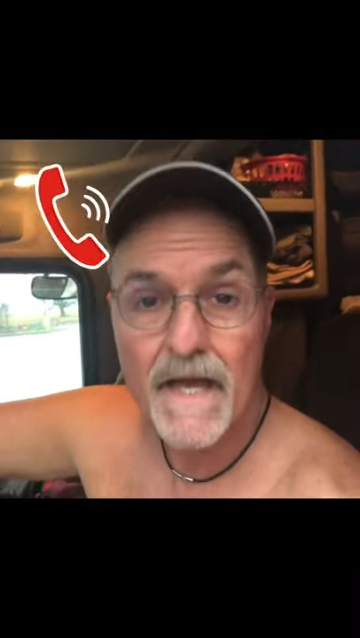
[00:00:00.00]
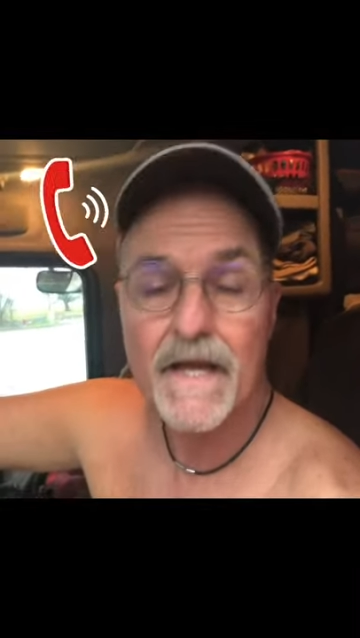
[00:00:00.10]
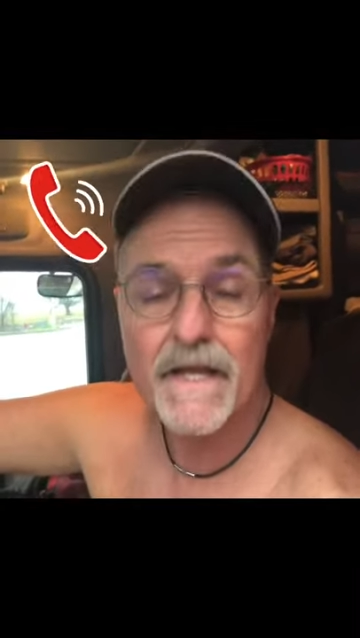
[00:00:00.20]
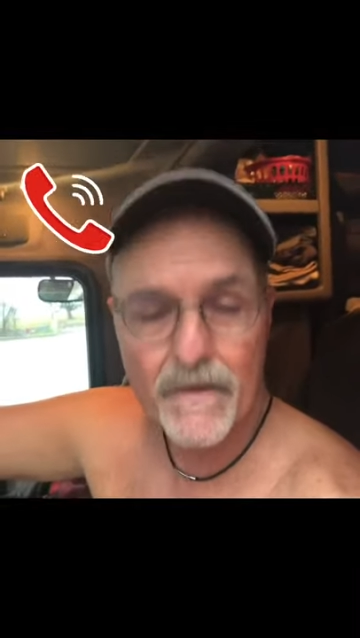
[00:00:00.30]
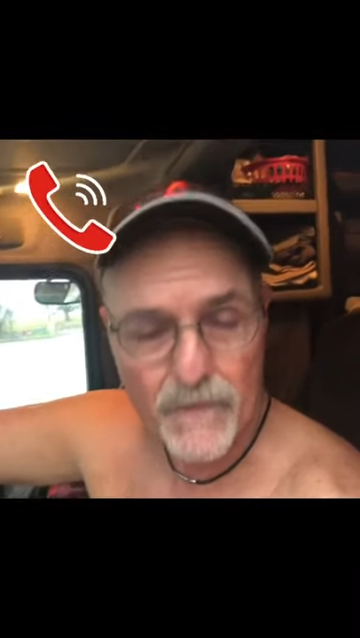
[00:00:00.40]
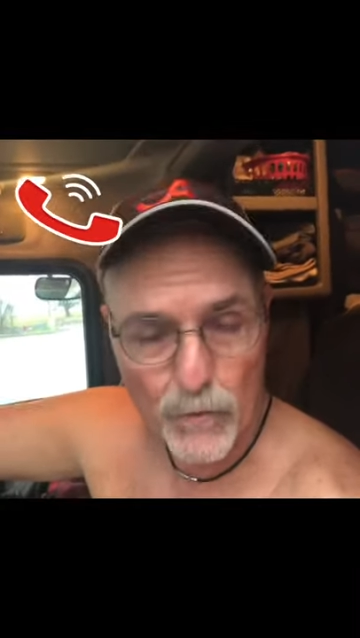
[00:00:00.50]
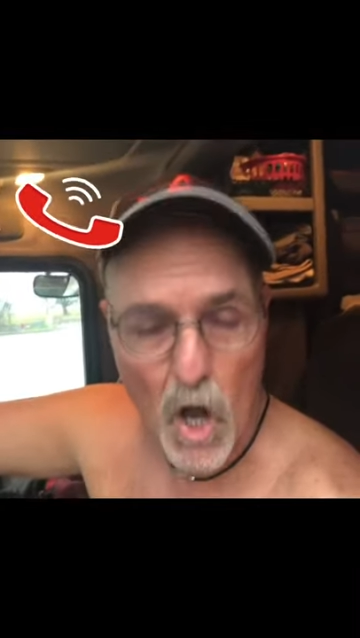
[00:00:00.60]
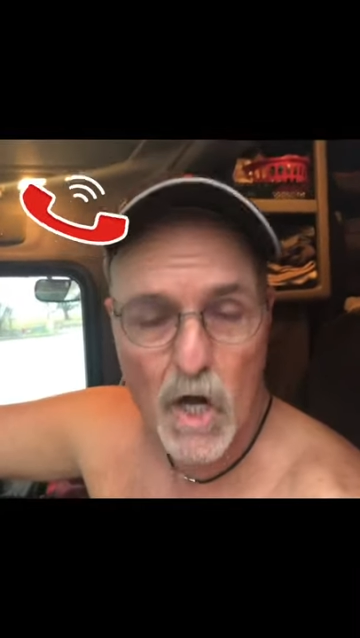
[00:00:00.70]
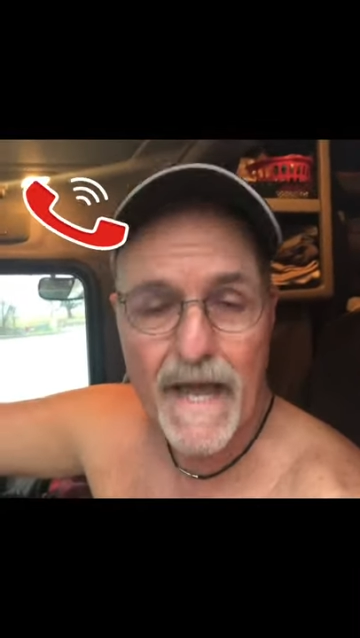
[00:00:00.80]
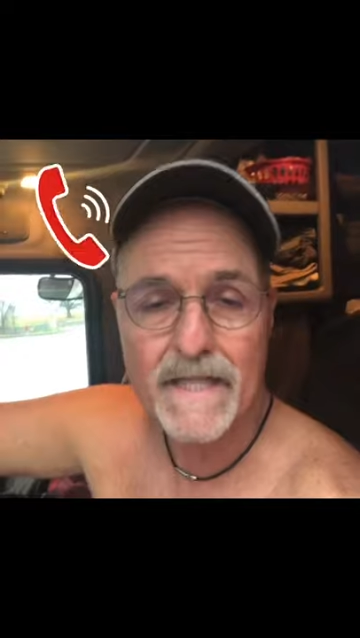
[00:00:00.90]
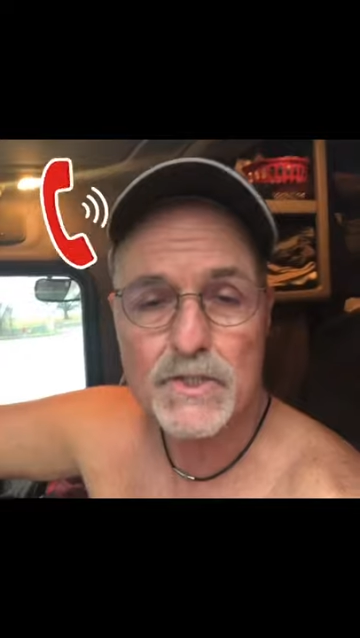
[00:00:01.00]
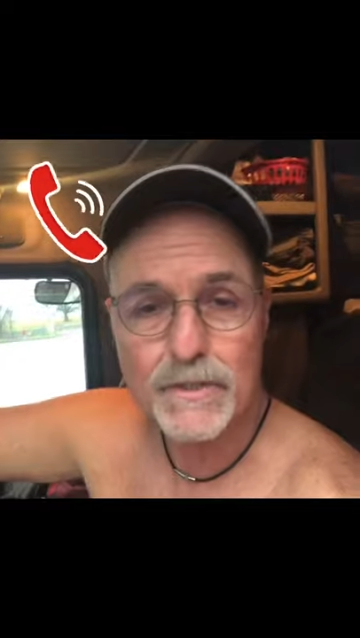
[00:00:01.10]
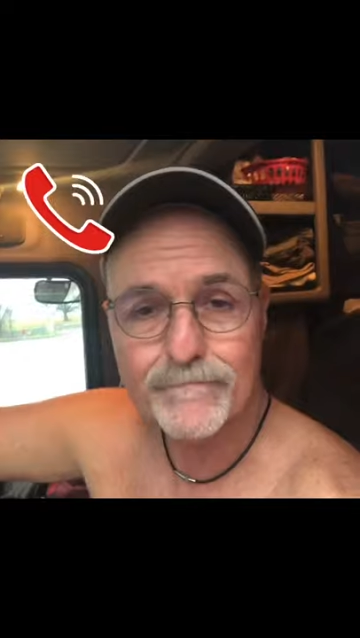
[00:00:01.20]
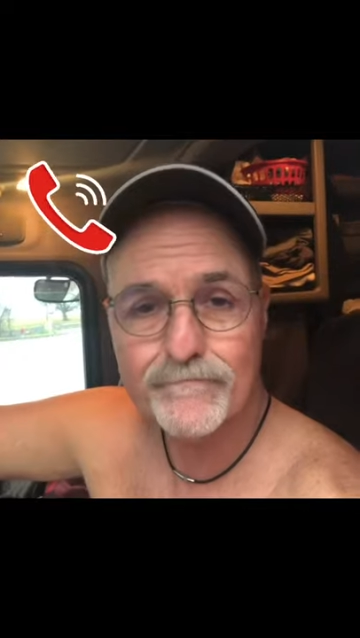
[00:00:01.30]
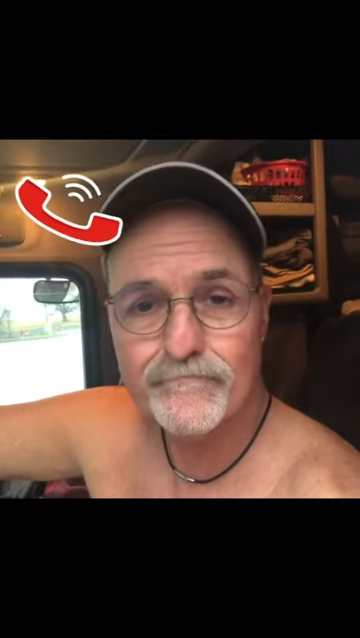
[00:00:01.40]
get the wrong answer.
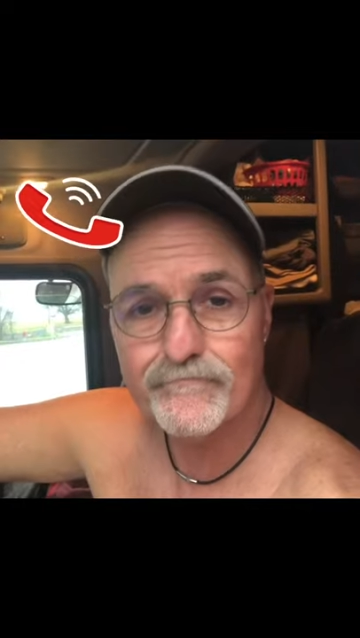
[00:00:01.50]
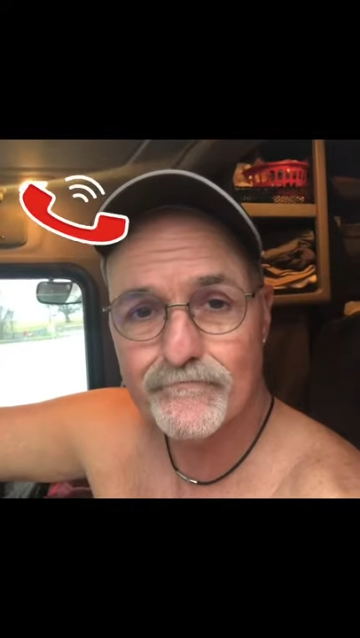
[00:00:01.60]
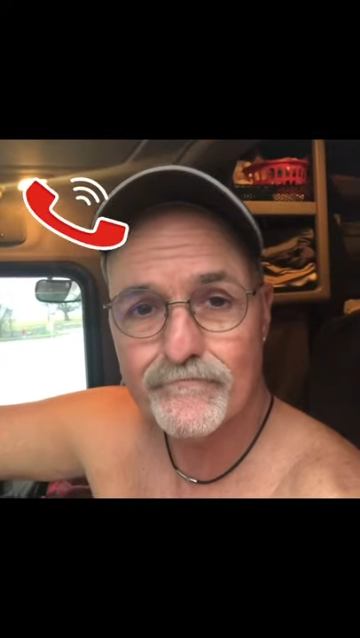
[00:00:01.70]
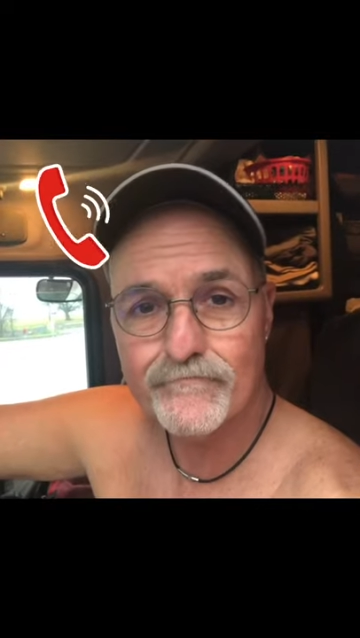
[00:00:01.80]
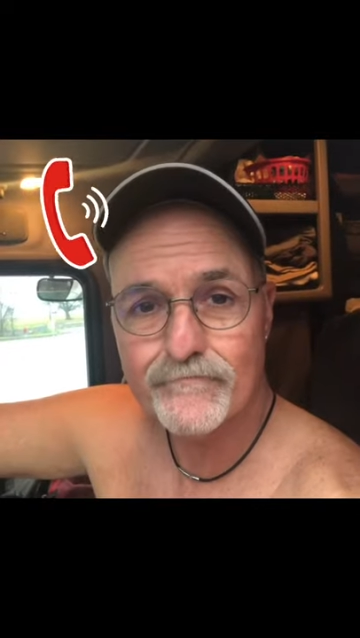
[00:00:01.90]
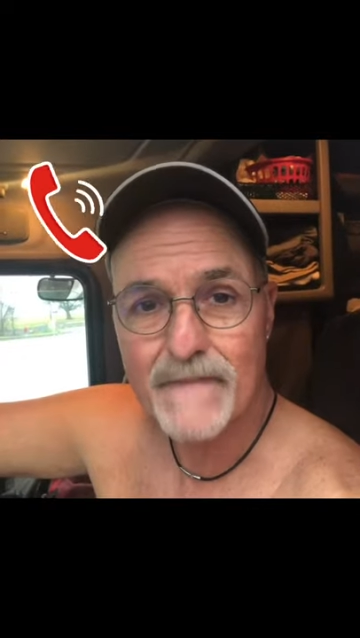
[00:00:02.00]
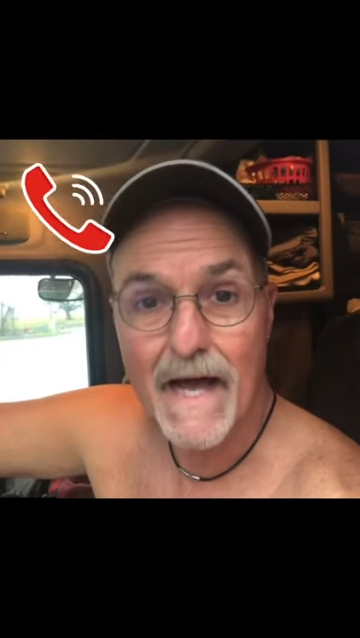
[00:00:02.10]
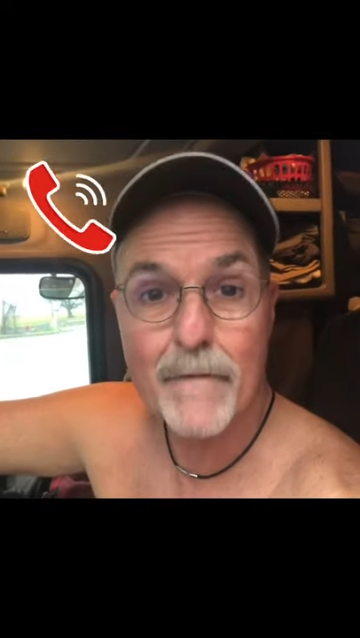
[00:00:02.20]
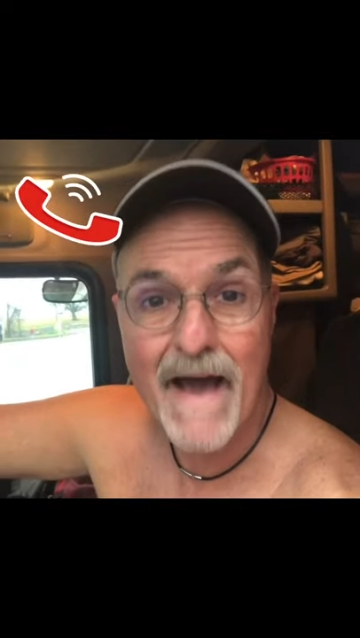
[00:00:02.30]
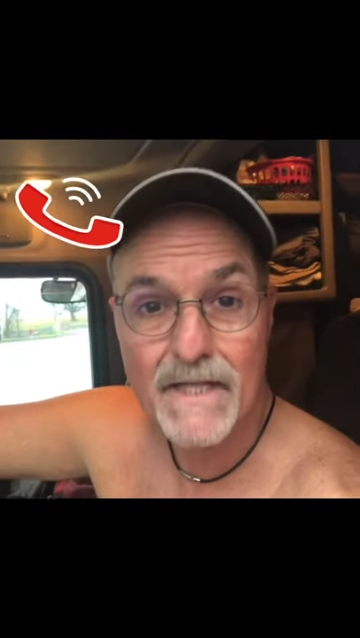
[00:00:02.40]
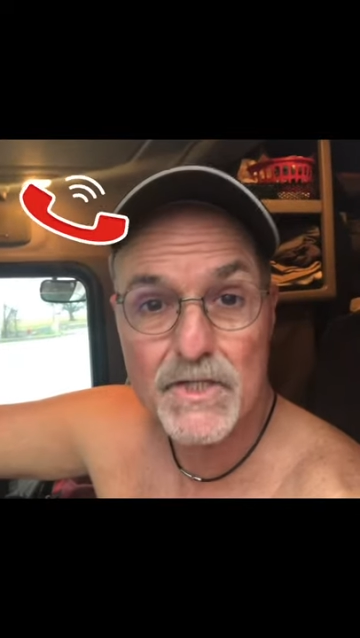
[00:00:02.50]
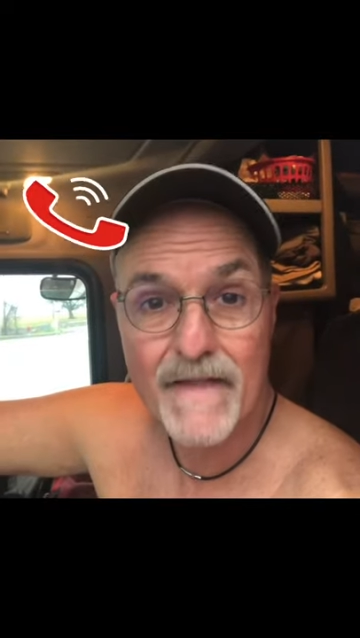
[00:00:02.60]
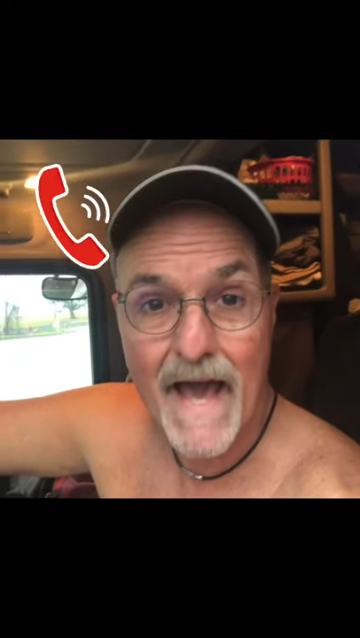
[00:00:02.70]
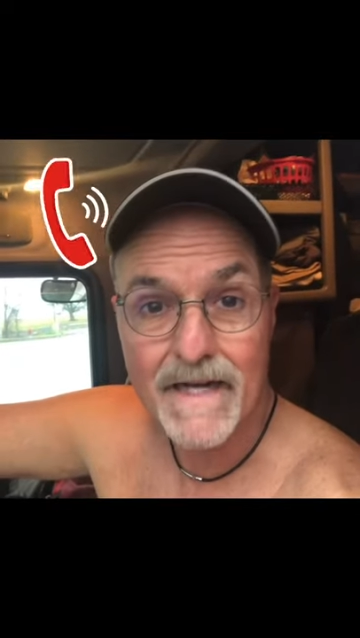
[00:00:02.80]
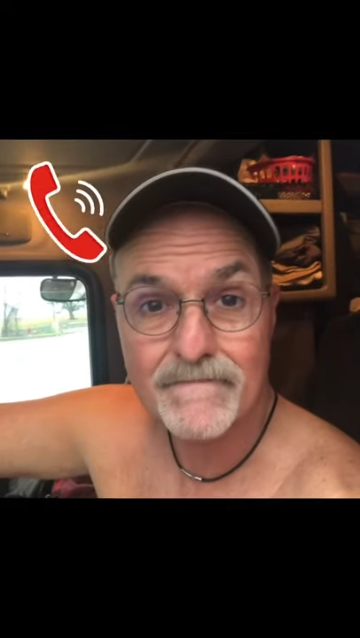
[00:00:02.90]
Imagine that.